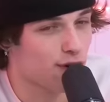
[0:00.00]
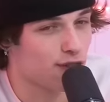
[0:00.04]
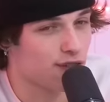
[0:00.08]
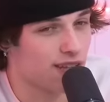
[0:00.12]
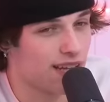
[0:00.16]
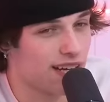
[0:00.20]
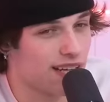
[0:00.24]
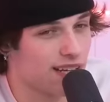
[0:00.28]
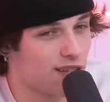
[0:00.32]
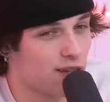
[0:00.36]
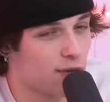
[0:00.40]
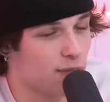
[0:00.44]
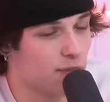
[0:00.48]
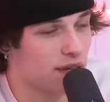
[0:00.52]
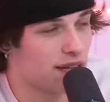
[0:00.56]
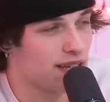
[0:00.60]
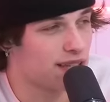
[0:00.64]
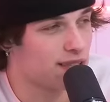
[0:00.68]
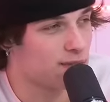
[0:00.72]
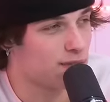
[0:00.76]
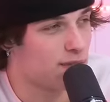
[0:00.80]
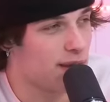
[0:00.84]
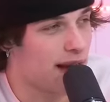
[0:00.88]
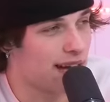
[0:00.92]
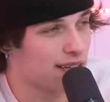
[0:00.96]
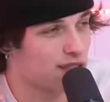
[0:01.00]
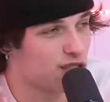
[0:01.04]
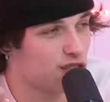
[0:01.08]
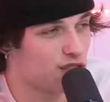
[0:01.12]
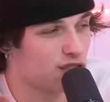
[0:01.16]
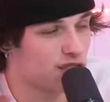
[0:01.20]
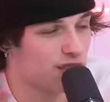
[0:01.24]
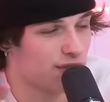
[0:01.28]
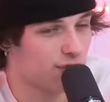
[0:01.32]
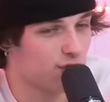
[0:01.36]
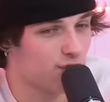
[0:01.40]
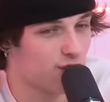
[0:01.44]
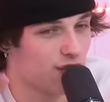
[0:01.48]
a lighter because
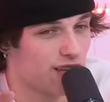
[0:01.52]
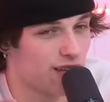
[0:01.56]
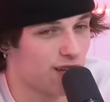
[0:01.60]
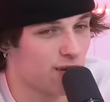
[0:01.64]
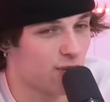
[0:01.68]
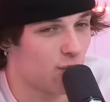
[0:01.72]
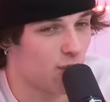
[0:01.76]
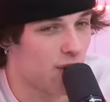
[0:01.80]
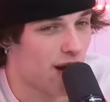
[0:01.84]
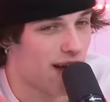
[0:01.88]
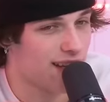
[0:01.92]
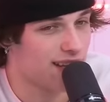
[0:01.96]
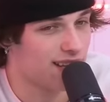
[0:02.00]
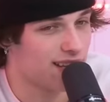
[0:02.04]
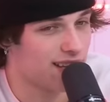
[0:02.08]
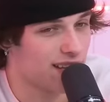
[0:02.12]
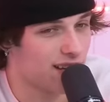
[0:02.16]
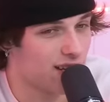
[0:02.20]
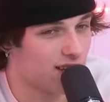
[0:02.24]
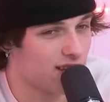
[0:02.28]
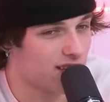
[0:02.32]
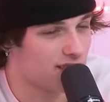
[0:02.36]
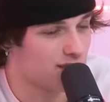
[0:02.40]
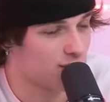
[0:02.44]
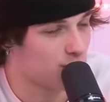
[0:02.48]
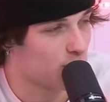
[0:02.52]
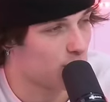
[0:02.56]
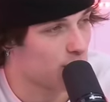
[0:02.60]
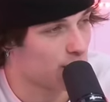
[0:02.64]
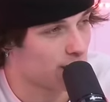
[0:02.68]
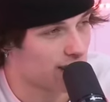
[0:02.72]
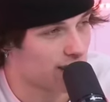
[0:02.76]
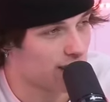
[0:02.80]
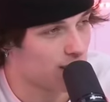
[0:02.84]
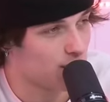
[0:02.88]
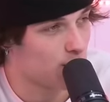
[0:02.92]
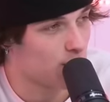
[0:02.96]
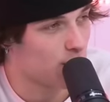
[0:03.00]
matches if you get it wet then it doesn't work
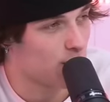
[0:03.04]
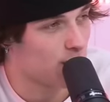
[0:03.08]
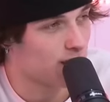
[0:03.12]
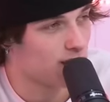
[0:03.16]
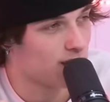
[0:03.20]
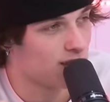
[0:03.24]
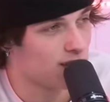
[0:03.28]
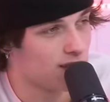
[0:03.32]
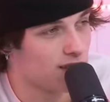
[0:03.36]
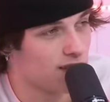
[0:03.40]
anymore